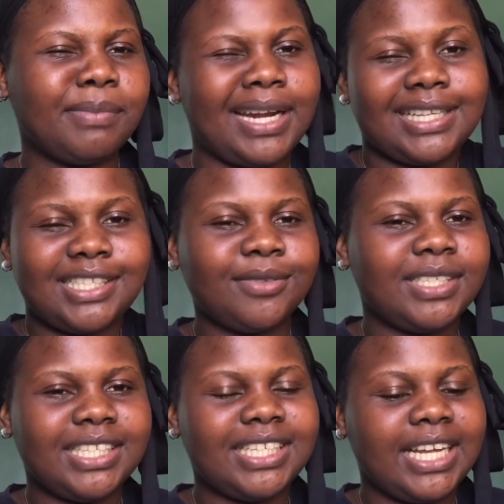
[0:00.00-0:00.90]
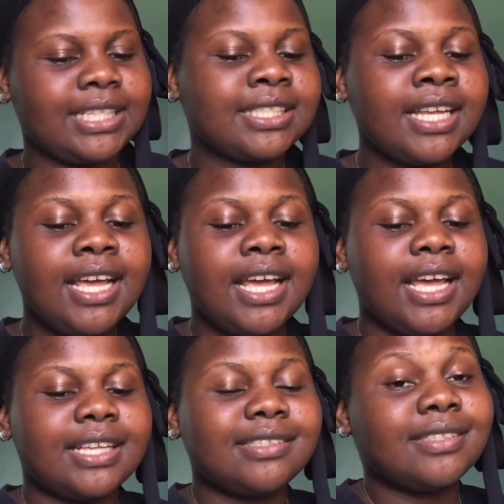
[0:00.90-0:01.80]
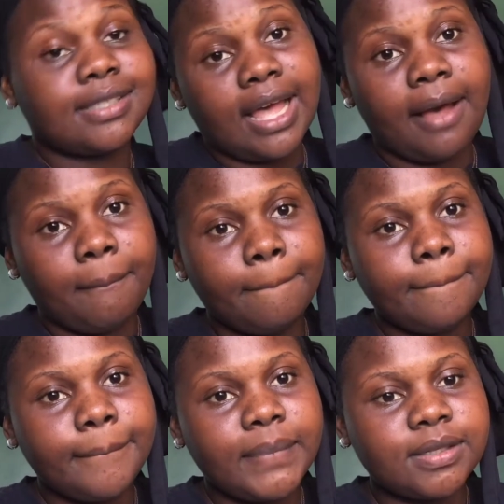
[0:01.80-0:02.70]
but I still did get some.